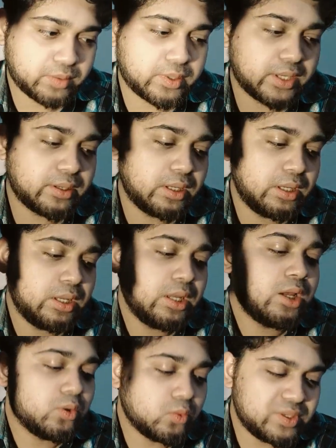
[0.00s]
right?
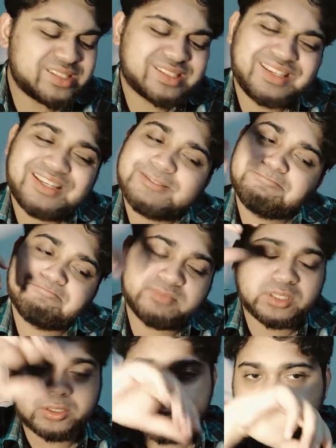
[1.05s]
Whiskey,
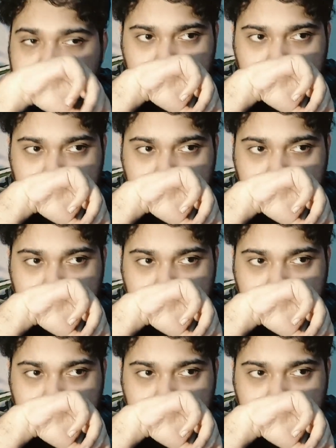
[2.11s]
no,